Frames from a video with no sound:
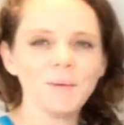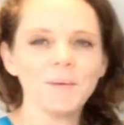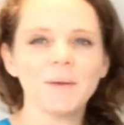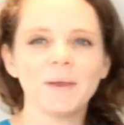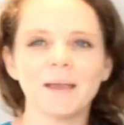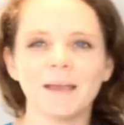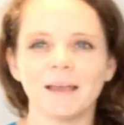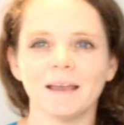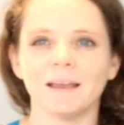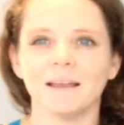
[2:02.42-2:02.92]

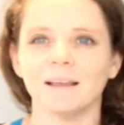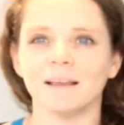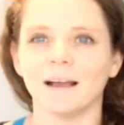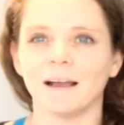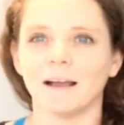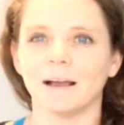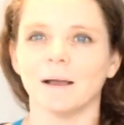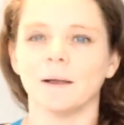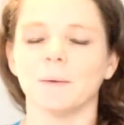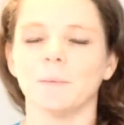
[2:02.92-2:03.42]
Okay,
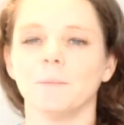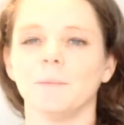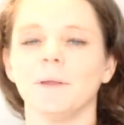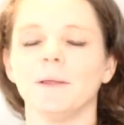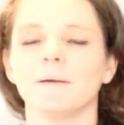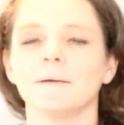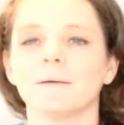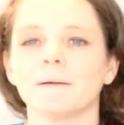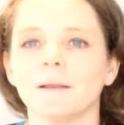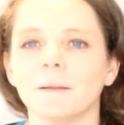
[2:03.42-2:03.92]

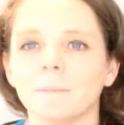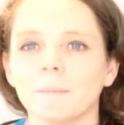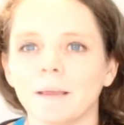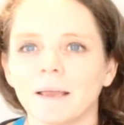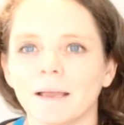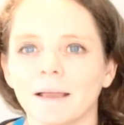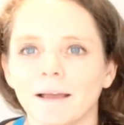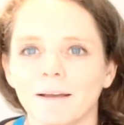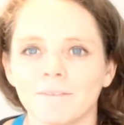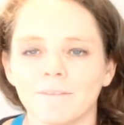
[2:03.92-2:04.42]
we are going to
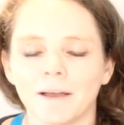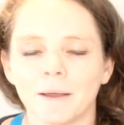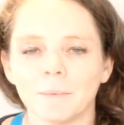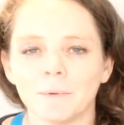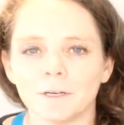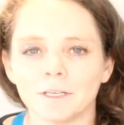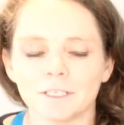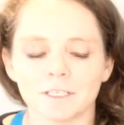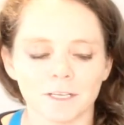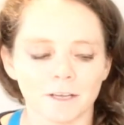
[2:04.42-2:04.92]
make a
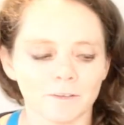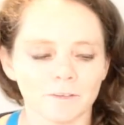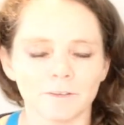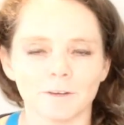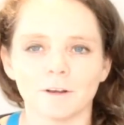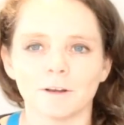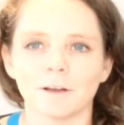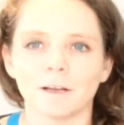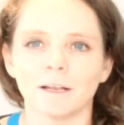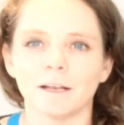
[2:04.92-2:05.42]
fabric
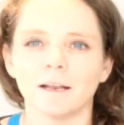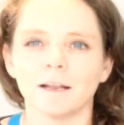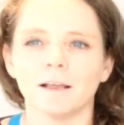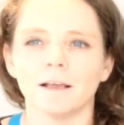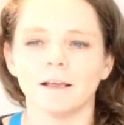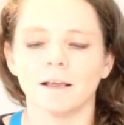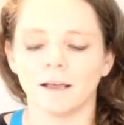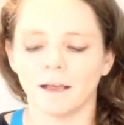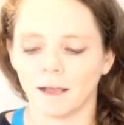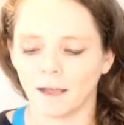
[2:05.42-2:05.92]
softener, and
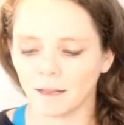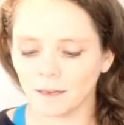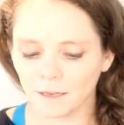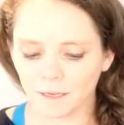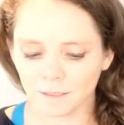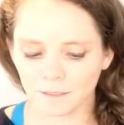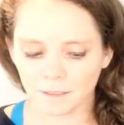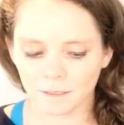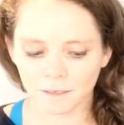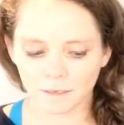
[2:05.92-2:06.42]
I
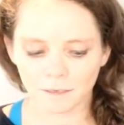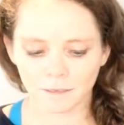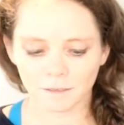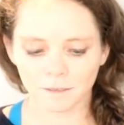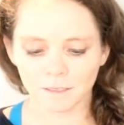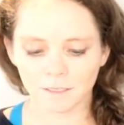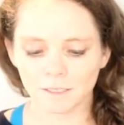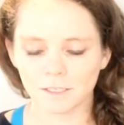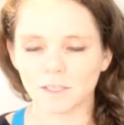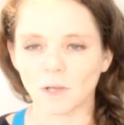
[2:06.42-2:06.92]
like to call
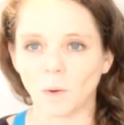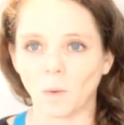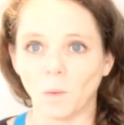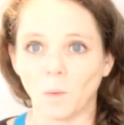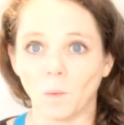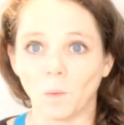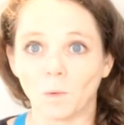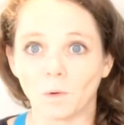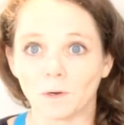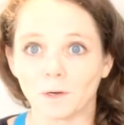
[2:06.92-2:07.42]
this
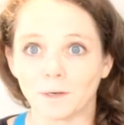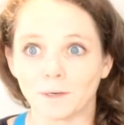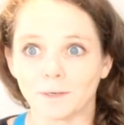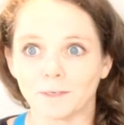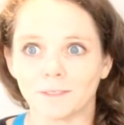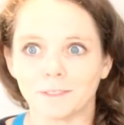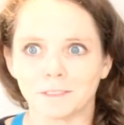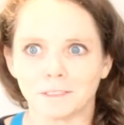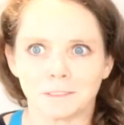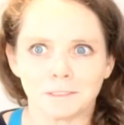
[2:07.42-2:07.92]

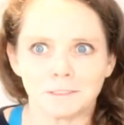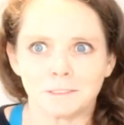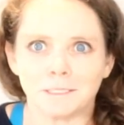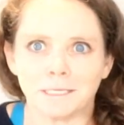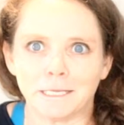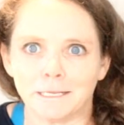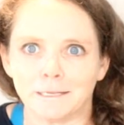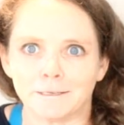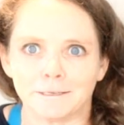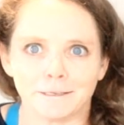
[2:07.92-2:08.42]
orange
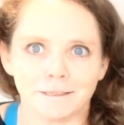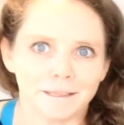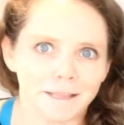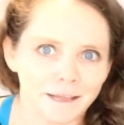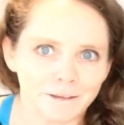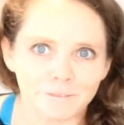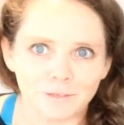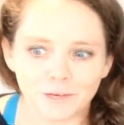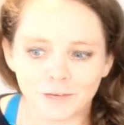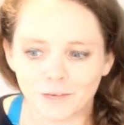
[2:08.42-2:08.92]
scent
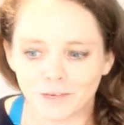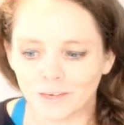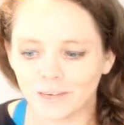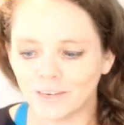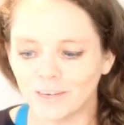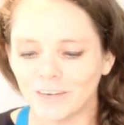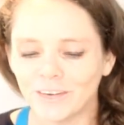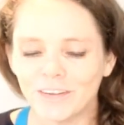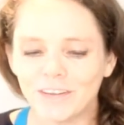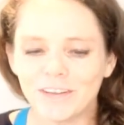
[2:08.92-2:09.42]

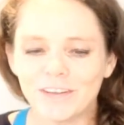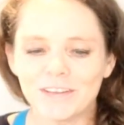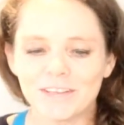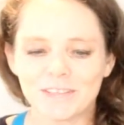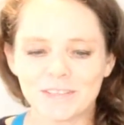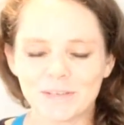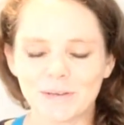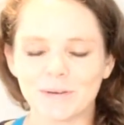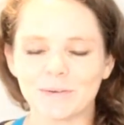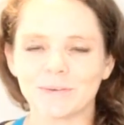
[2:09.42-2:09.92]
lavender.
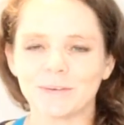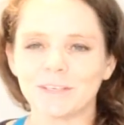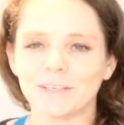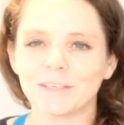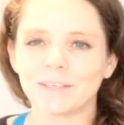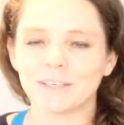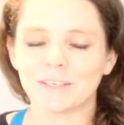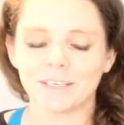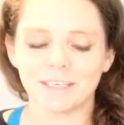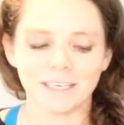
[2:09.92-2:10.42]
So what
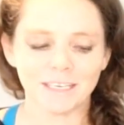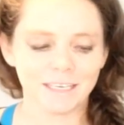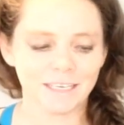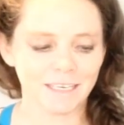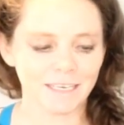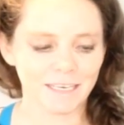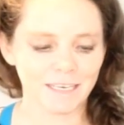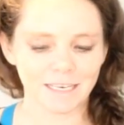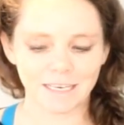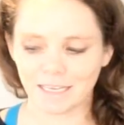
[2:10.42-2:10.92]
you're going to
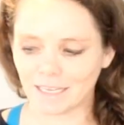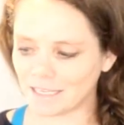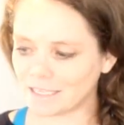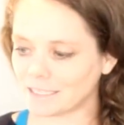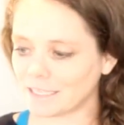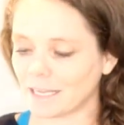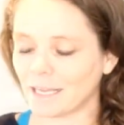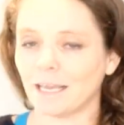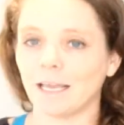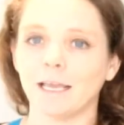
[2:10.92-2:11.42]
need
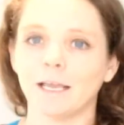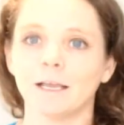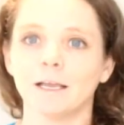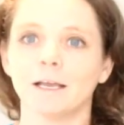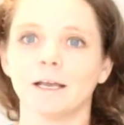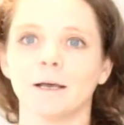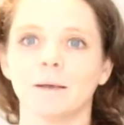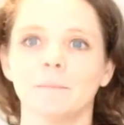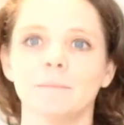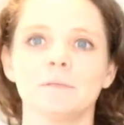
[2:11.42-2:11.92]
is 8
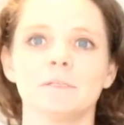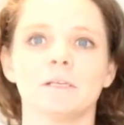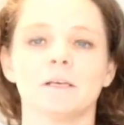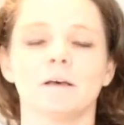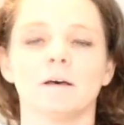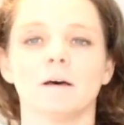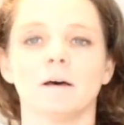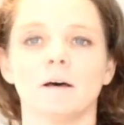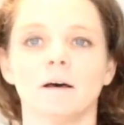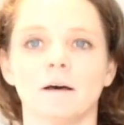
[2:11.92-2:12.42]
cups
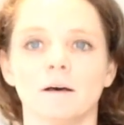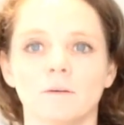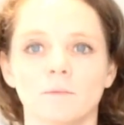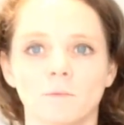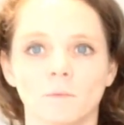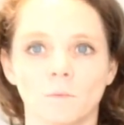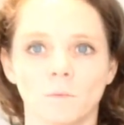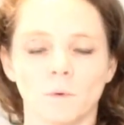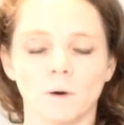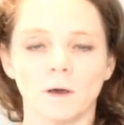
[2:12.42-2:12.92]

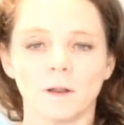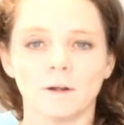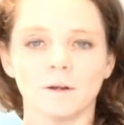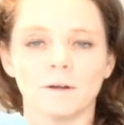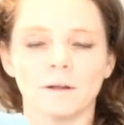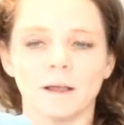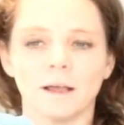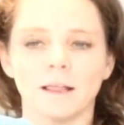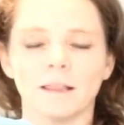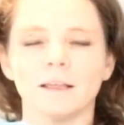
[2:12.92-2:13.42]
of
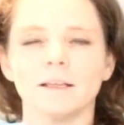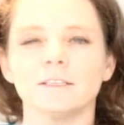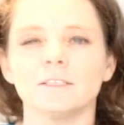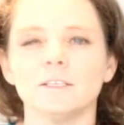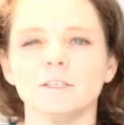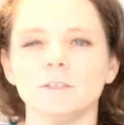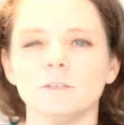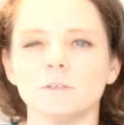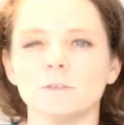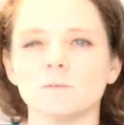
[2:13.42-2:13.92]
water. I like
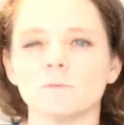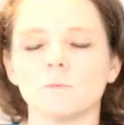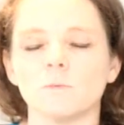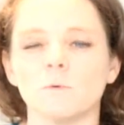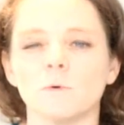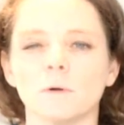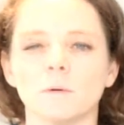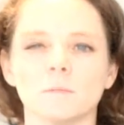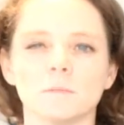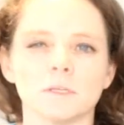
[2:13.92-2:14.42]
to use
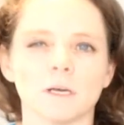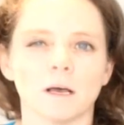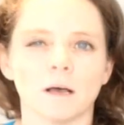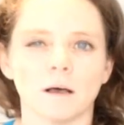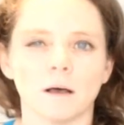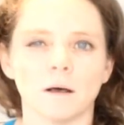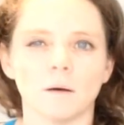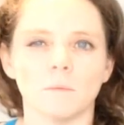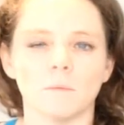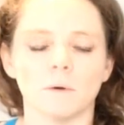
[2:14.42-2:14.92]
warm to
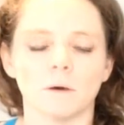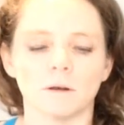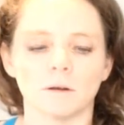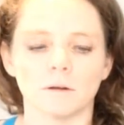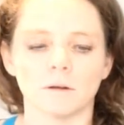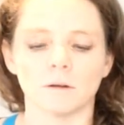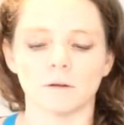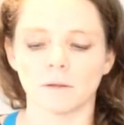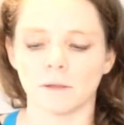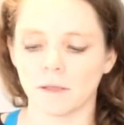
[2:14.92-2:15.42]
hot
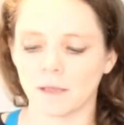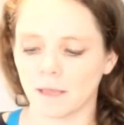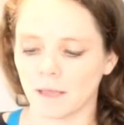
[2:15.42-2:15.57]
water.